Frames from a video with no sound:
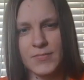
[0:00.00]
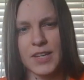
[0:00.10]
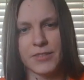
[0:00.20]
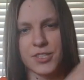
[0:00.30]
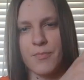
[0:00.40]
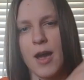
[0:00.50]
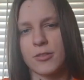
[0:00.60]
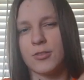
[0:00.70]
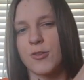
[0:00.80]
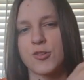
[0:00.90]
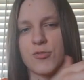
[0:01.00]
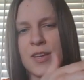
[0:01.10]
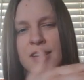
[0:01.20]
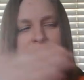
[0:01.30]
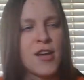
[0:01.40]
if there's a mountain or a
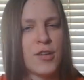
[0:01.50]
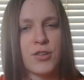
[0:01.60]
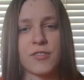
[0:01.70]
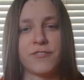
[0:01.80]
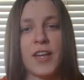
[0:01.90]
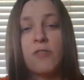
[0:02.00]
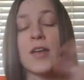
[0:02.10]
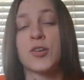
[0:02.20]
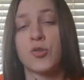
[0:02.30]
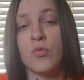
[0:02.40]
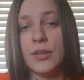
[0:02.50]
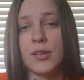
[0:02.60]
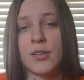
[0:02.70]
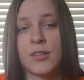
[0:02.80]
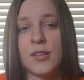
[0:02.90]
tree, and you can fly right through
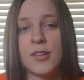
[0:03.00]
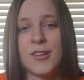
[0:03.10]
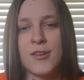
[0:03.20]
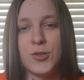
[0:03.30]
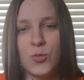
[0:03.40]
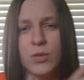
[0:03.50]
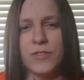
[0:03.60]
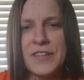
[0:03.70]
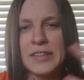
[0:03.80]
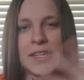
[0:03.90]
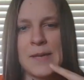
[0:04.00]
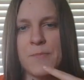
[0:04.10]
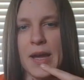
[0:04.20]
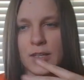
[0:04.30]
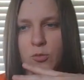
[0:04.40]
it. You will feel the
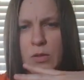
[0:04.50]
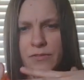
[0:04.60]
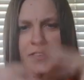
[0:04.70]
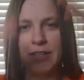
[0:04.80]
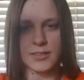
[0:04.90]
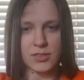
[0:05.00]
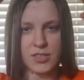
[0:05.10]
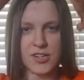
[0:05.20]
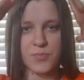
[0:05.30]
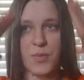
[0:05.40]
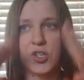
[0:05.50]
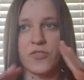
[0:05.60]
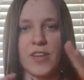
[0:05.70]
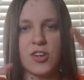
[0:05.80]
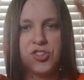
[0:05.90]
impact. You will feel like there's a bunch
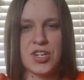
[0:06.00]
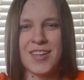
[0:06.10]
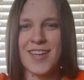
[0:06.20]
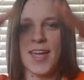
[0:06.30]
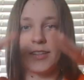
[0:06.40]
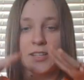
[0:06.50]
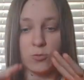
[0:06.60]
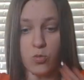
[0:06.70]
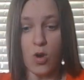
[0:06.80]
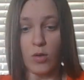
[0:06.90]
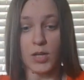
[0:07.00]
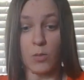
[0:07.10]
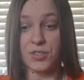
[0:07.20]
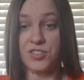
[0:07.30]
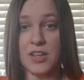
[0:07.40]
of energy, and, like, whoa, that
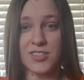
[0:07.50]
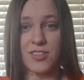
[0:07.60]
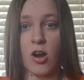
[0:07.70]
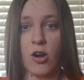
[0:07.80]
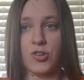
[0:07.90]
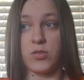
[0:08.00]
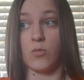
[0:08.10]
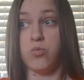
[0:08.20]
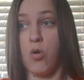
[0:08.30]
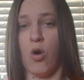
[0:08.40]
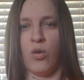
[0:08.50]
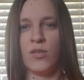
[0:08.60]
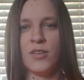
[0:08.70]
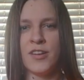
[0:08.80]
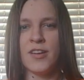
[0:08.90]
was dense and harsh. Like, whoa,
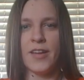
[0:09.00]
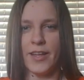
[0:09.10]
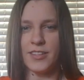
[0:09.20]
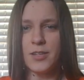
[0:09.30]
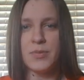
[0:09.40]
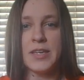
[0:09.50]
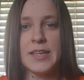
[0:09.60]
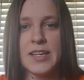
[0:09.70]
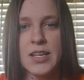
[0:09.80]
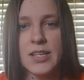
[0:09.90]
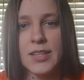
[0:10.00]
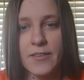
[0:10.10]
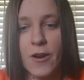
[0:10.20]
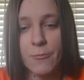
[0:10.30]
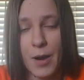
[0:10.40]
that's gonna be, like,
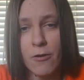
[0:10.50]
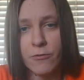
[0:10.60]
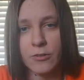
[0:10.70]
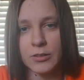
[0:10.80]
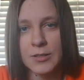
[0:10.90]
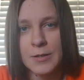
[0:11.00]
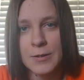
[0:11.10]
very powerful.